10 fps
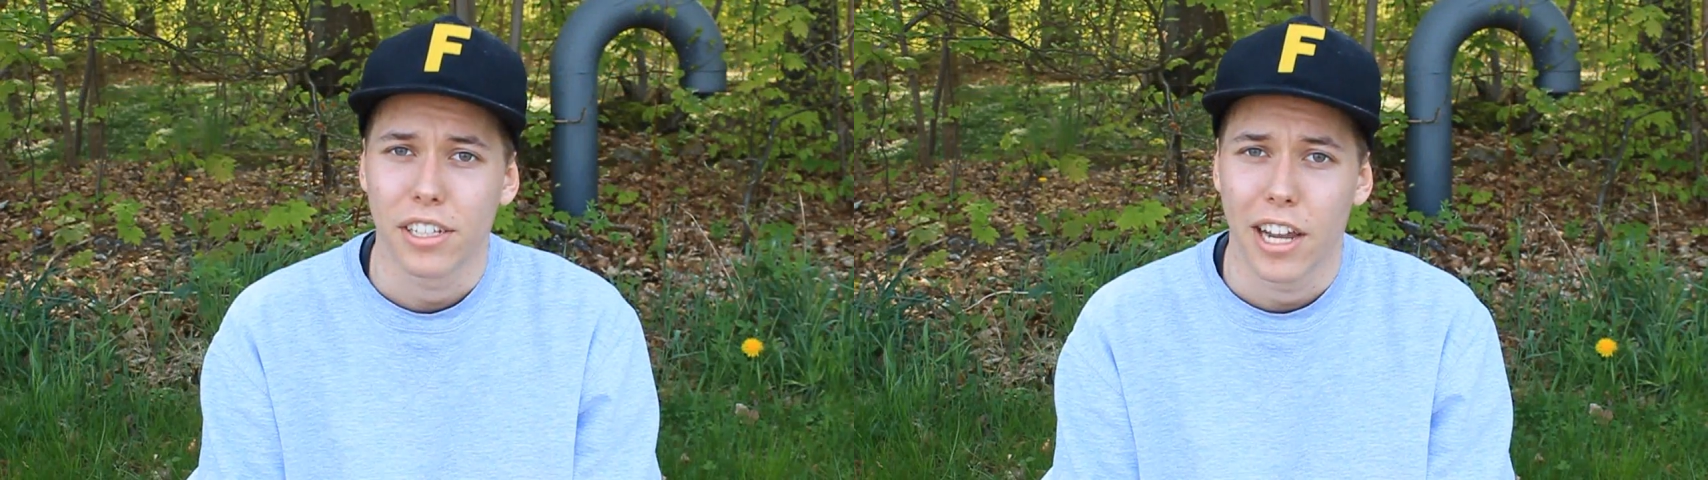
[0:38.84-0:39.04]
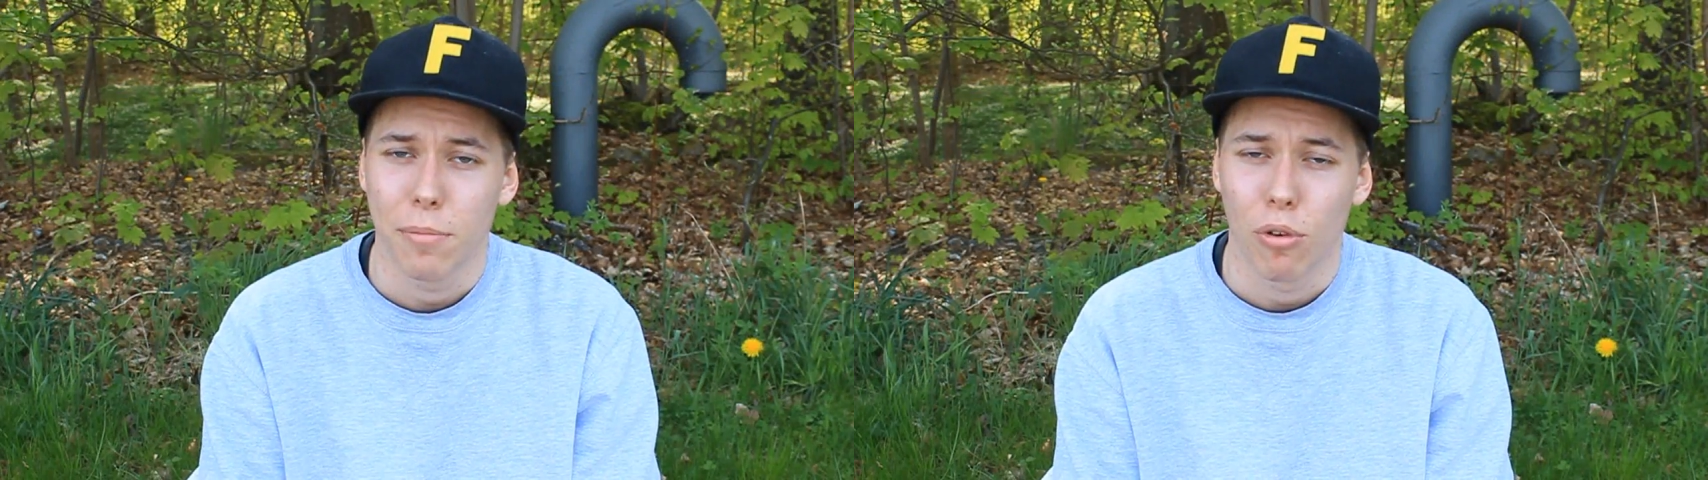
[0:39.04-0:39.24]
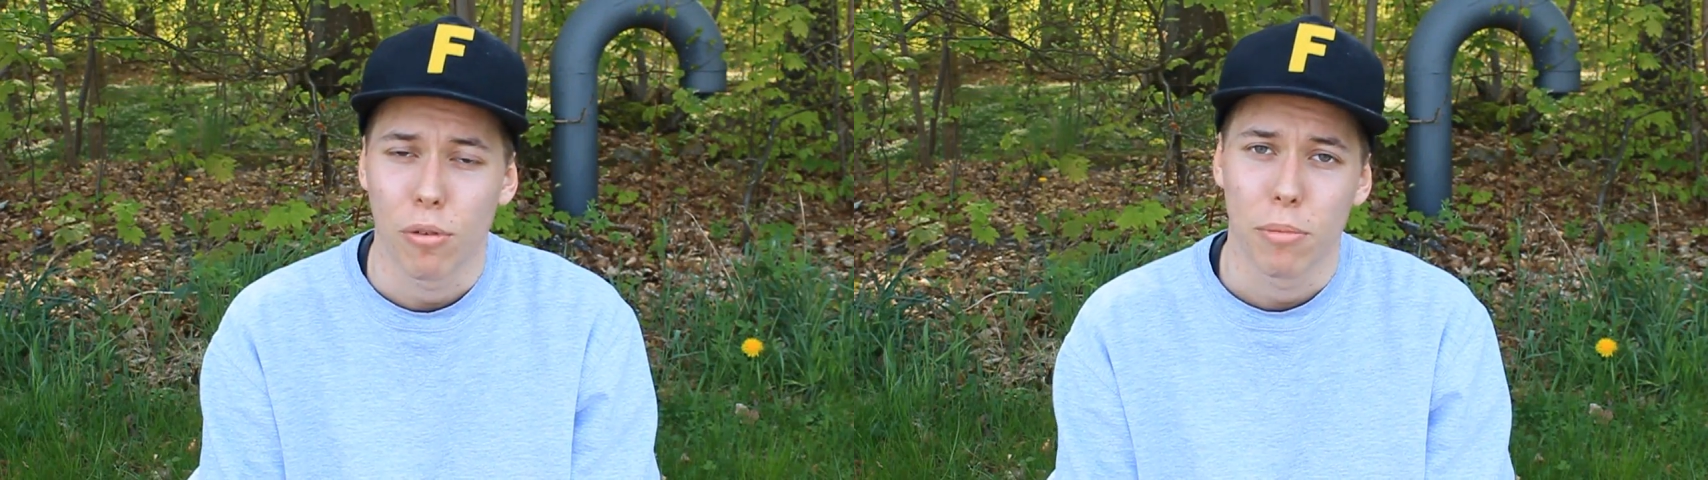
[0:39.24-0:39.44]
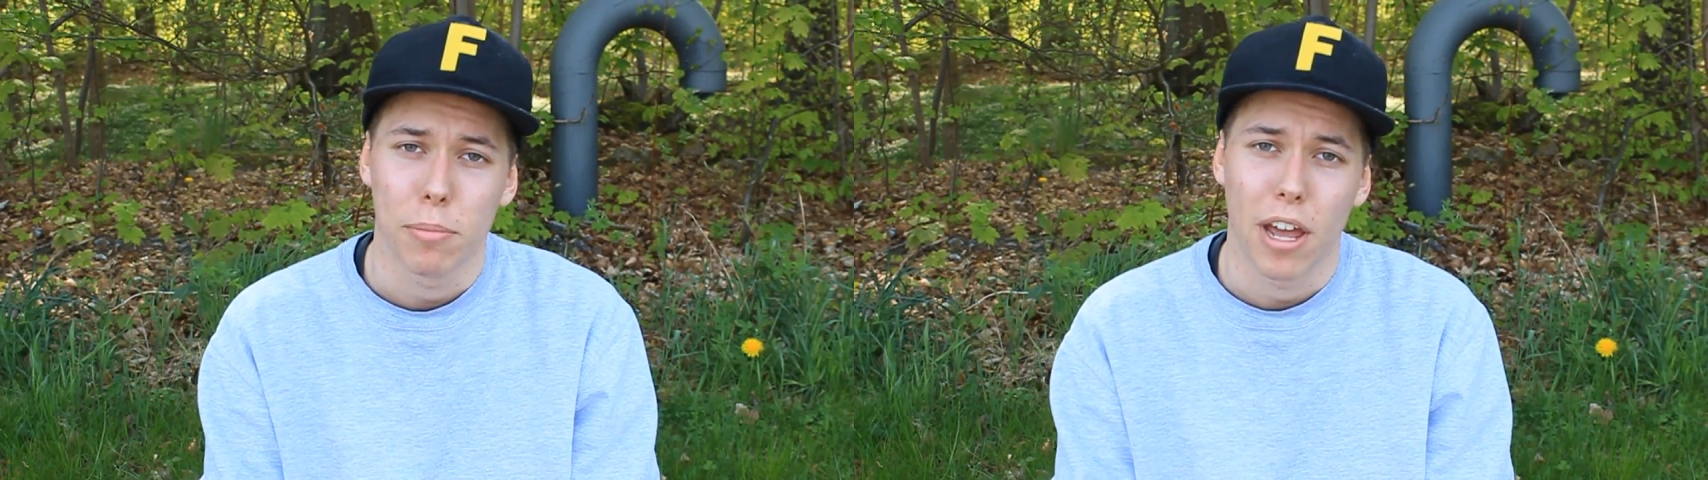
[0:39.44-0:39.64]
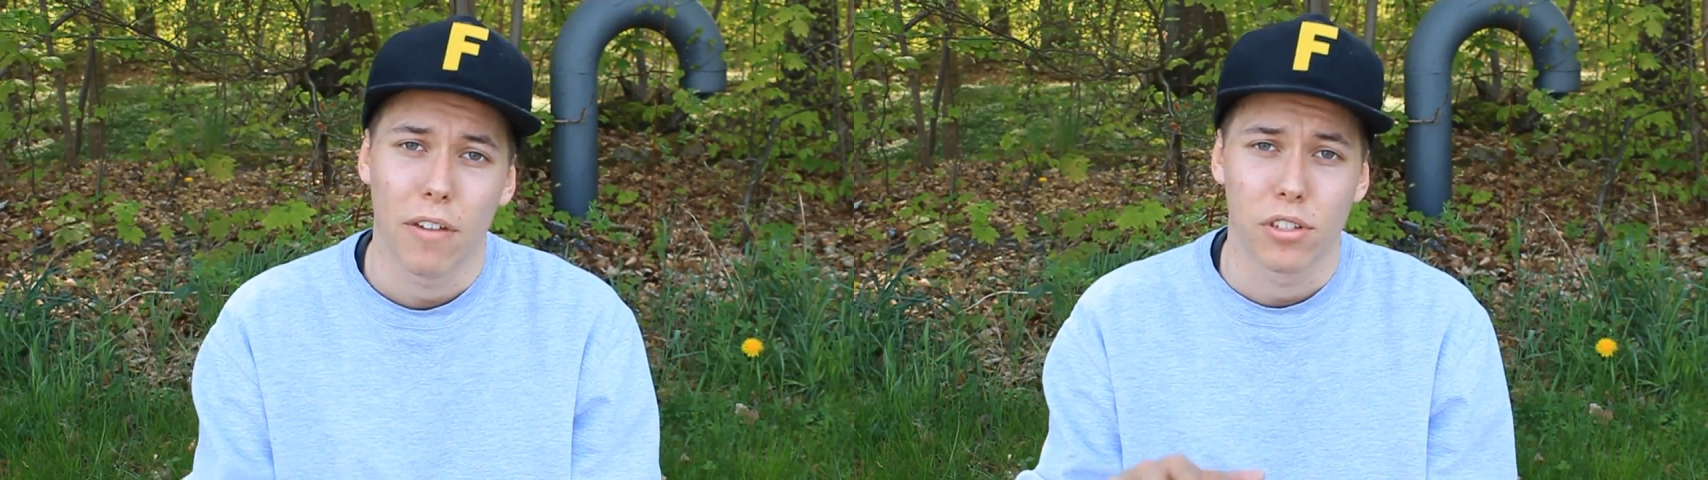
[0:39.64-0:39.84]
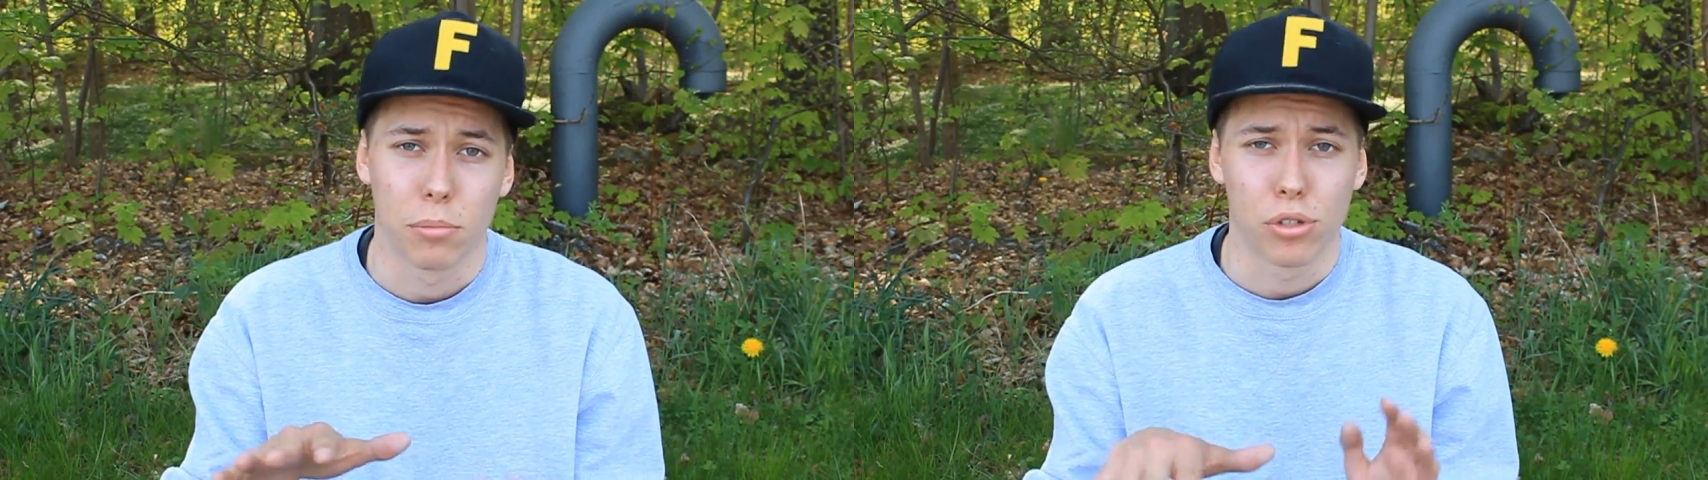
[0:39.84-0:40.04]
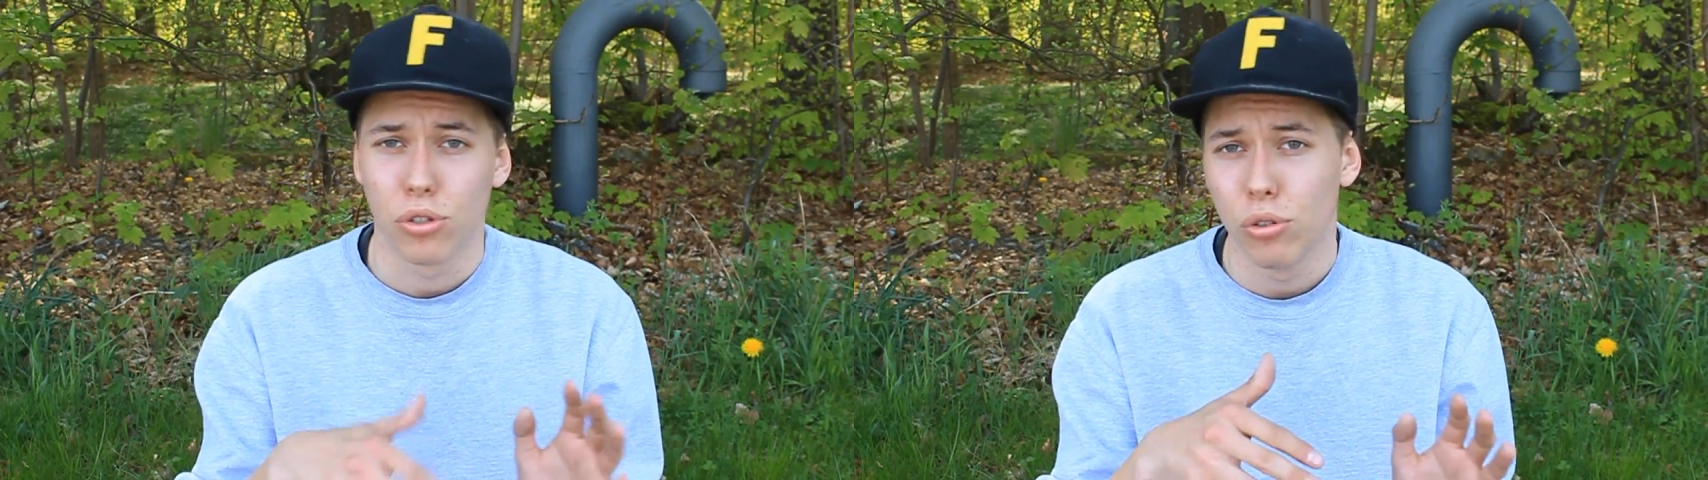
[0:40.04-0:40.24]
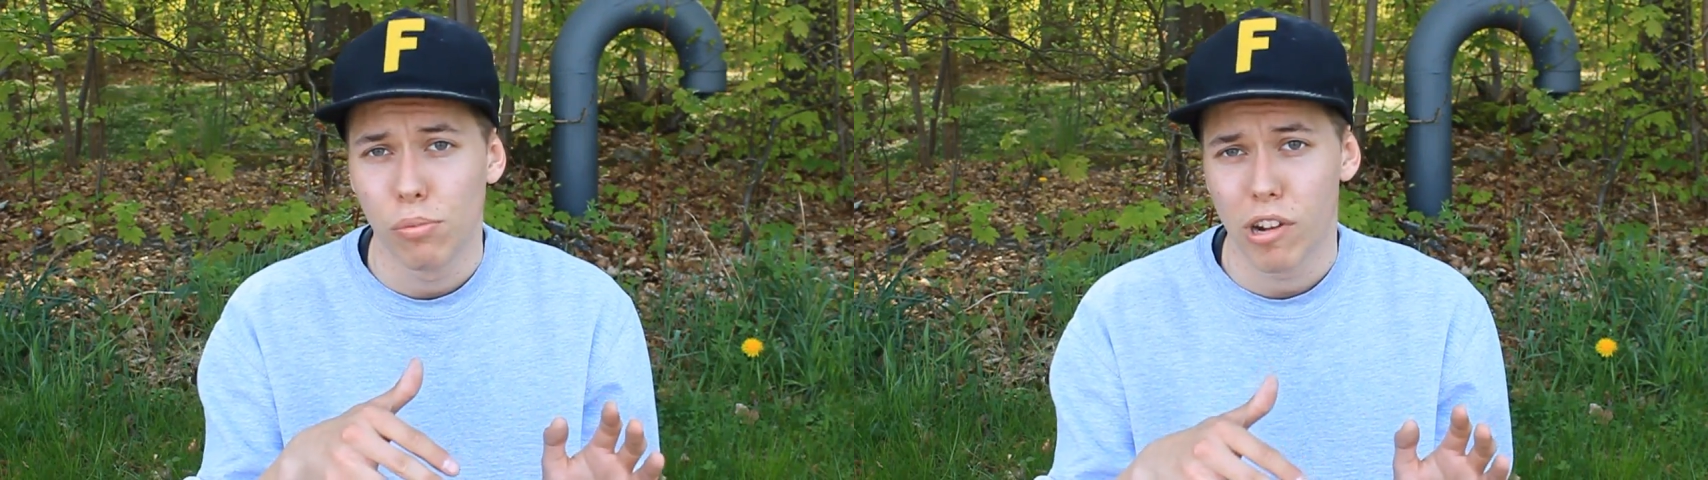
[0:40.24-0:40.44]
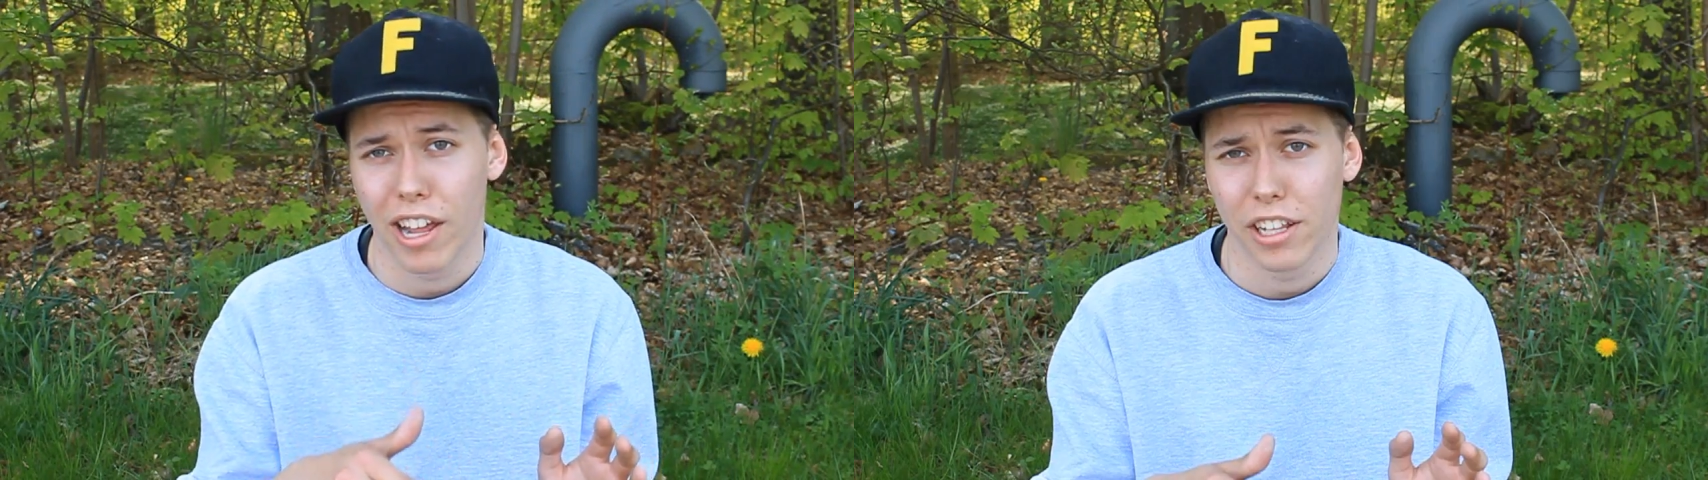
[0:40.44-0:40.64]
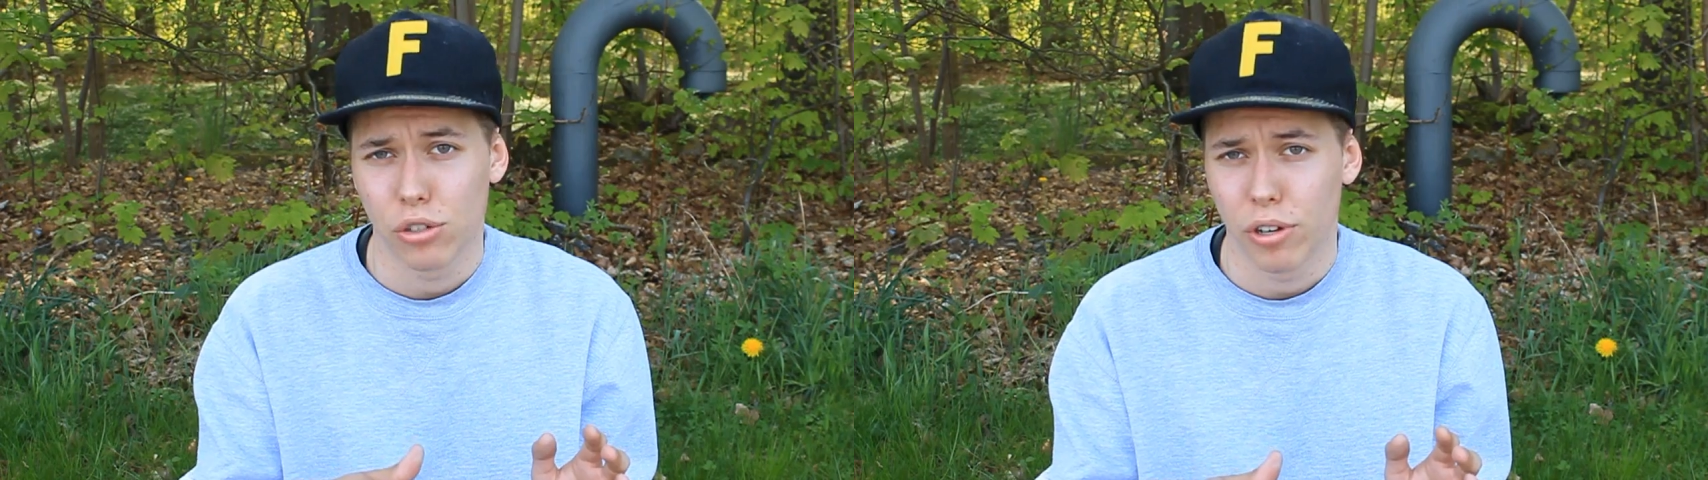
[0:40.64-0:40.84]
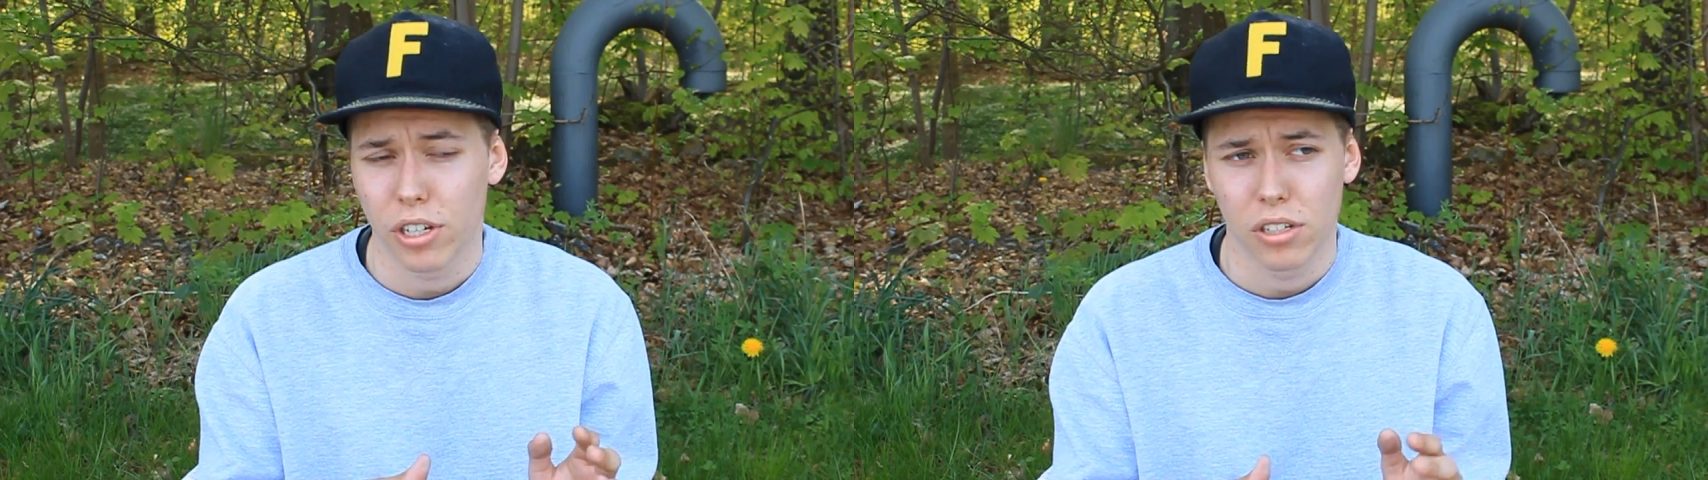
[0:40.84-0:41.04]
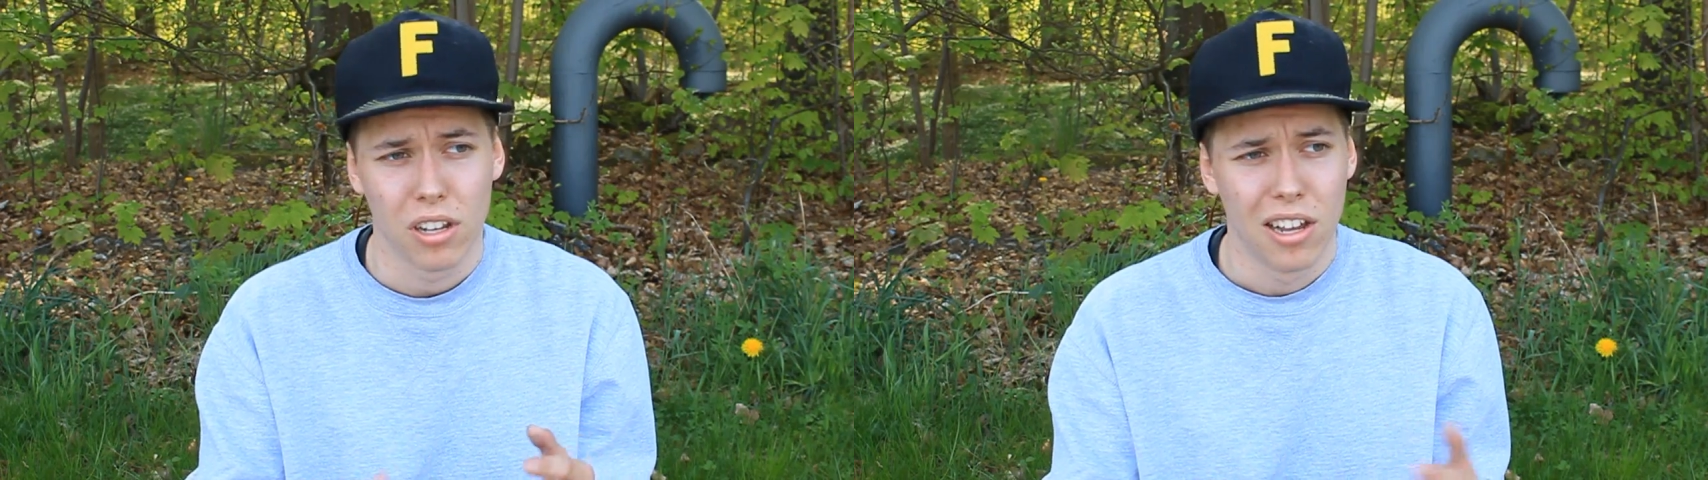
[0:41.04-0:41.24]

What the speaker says: a skateboard, maybe have some scoop related tricks.